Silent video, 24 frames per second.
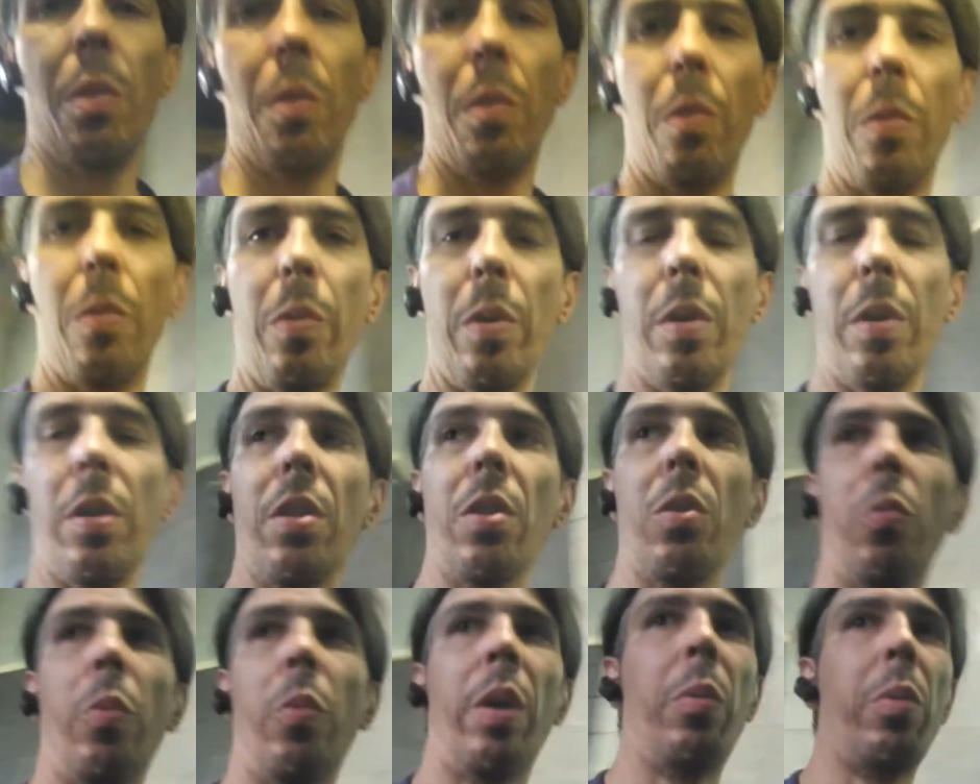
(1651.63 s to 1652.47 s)

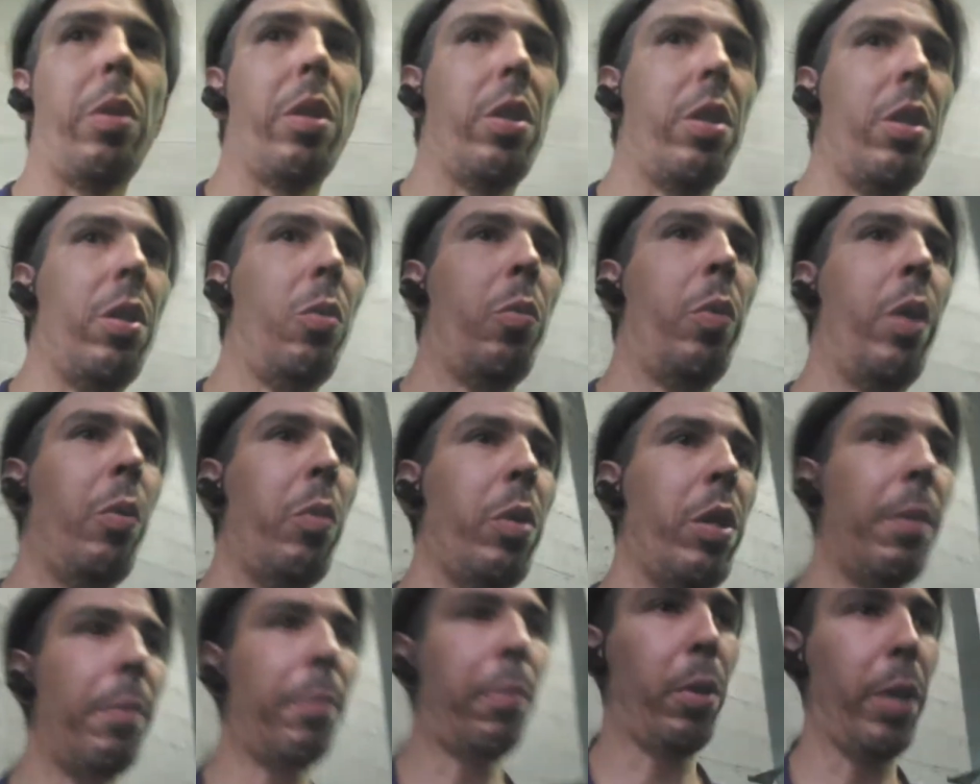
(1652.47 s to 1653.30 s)
was when it
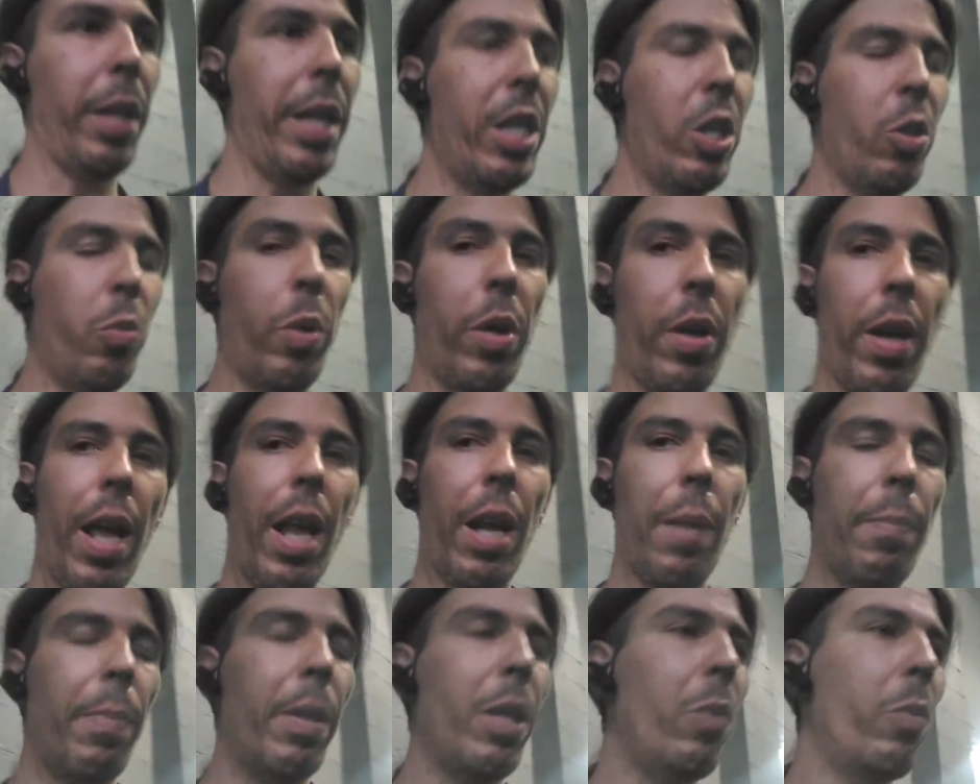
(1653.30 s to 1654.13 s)
was in place where it had
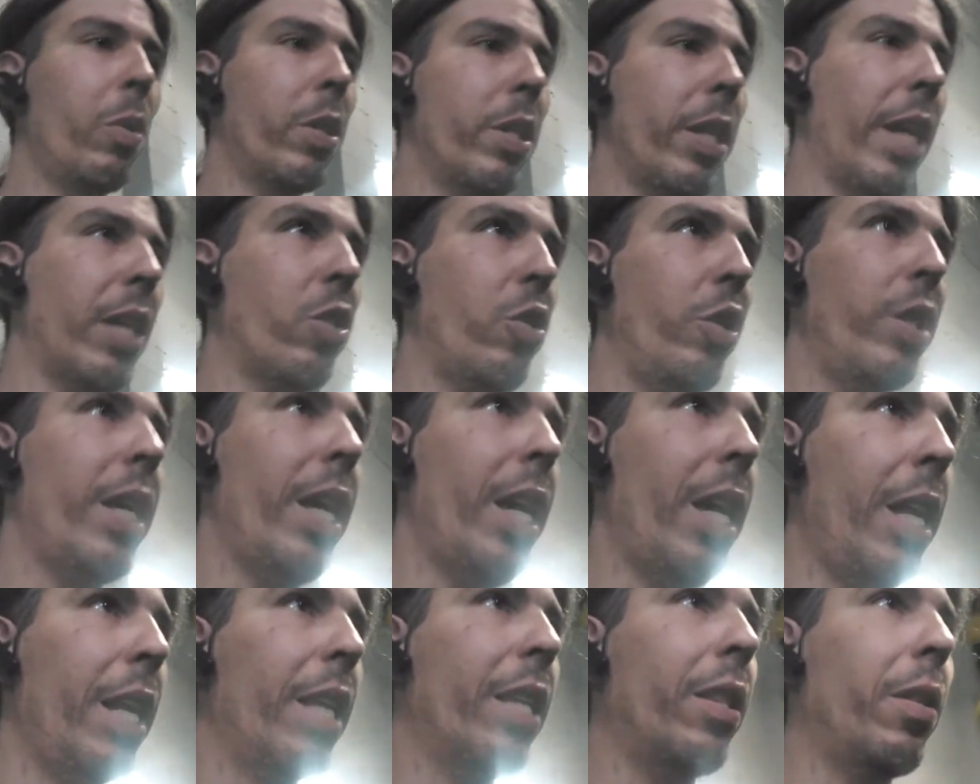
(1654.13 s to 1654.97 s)
to be was actually
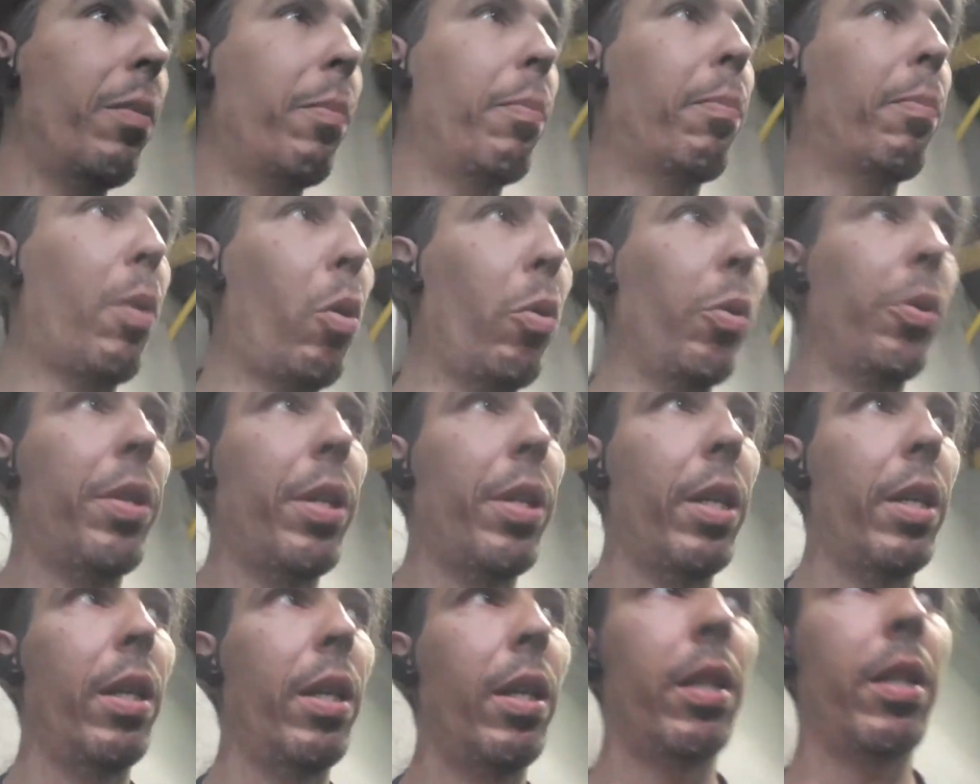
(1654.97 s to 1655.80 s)
hitting the bolt
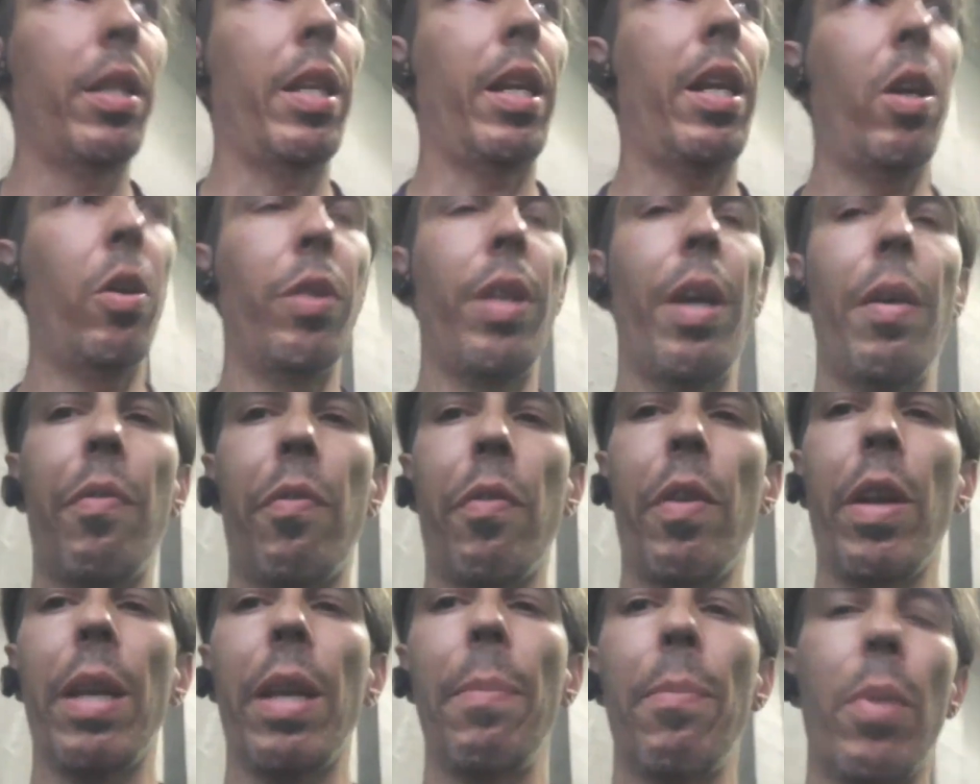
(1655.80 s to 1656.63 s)
that held that
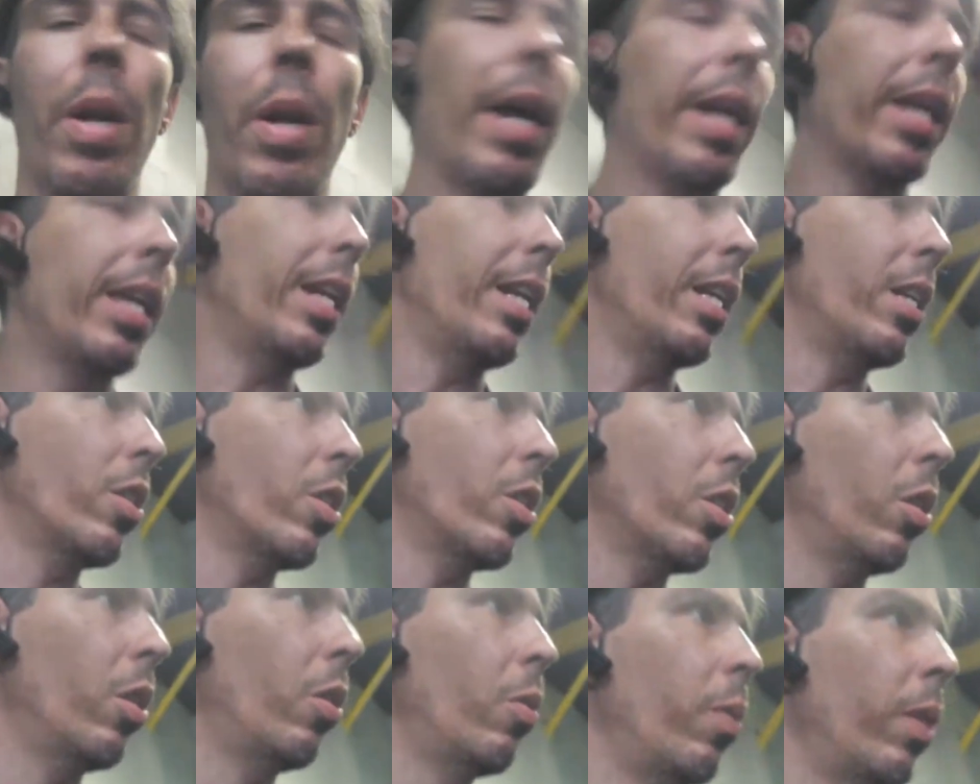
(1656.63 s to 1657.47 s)
freaking bracket in.
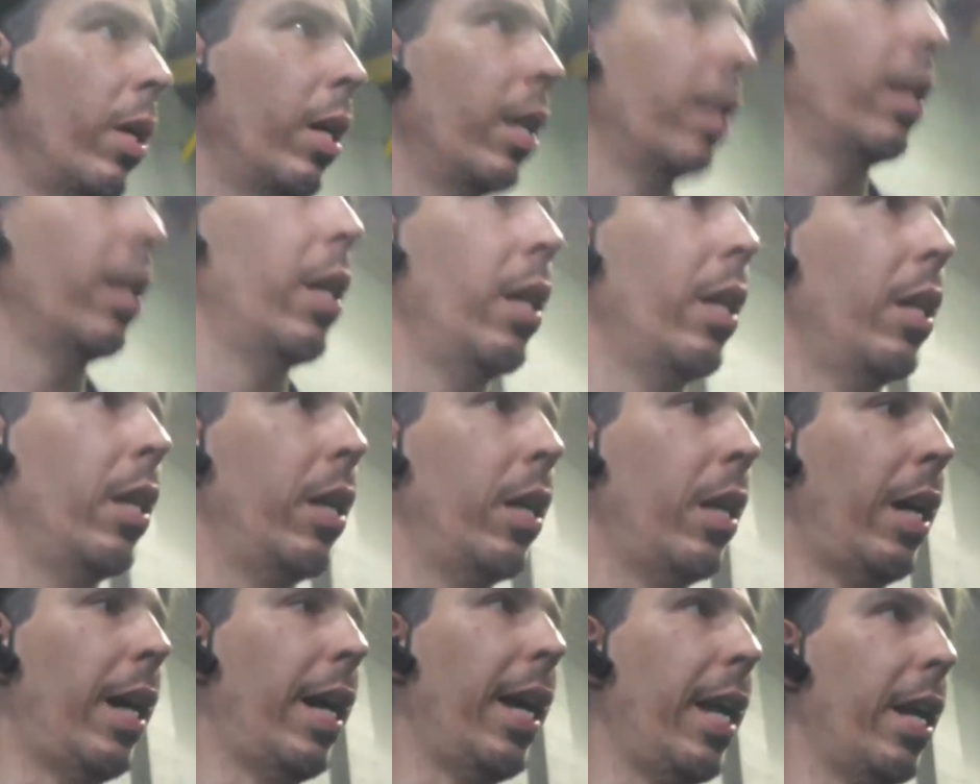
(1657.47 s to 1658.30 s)
So
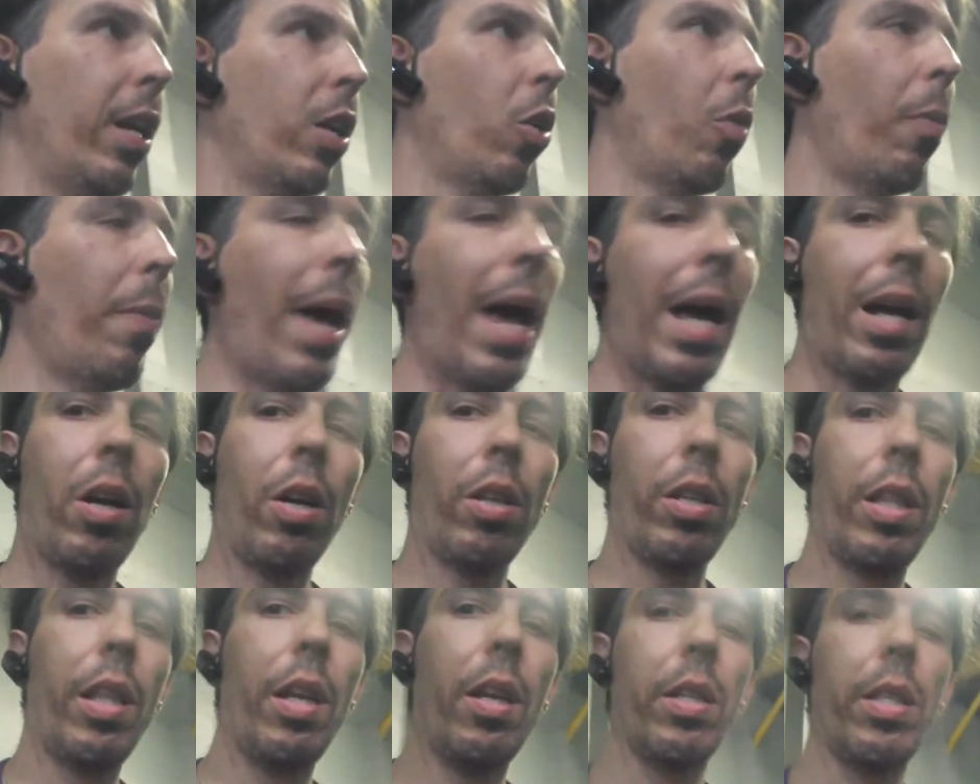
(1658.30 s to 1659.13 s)
I had to go back
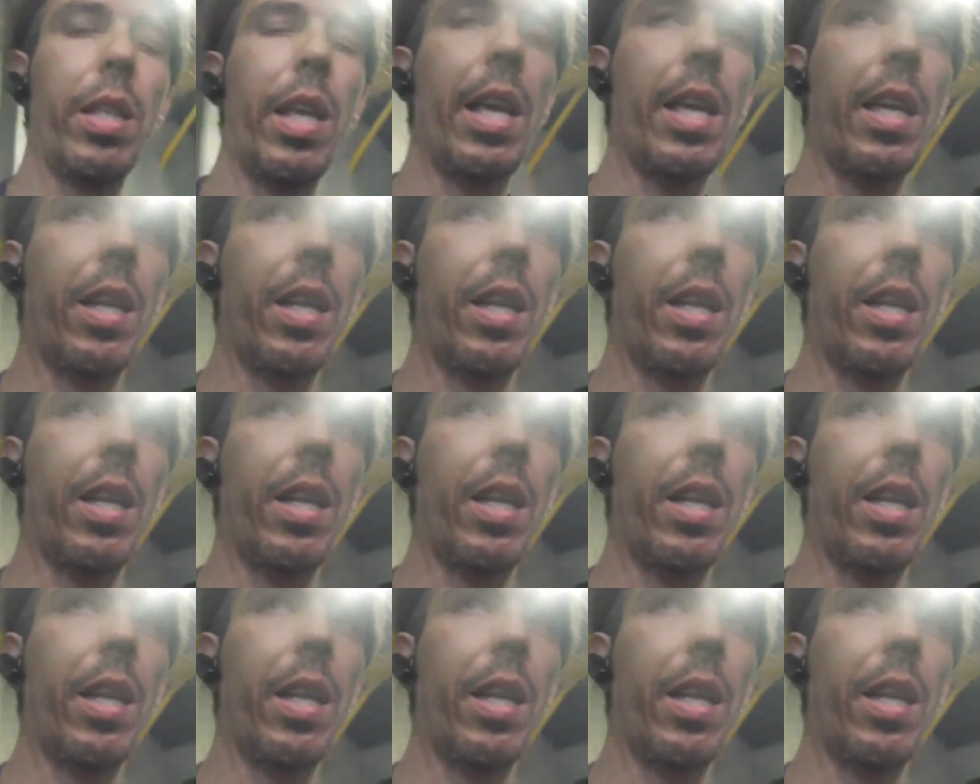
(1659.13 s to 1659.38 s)
under there and take it